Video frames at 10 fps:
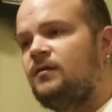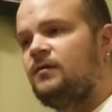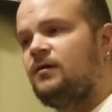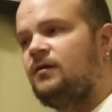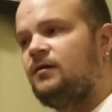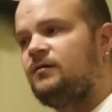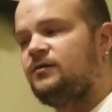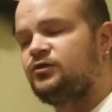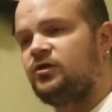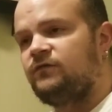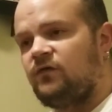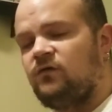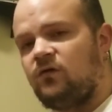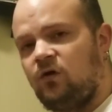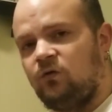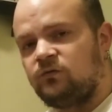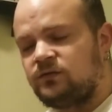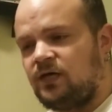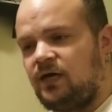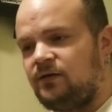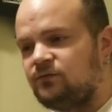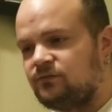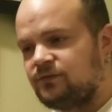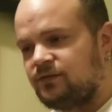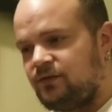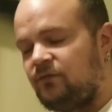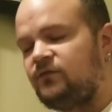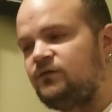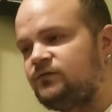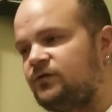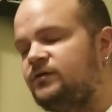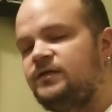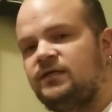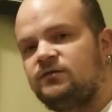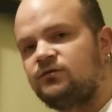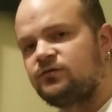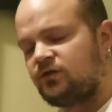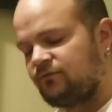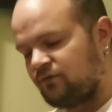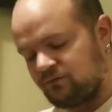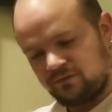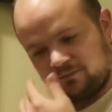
The servo holds the idle. You have to use good digital servos.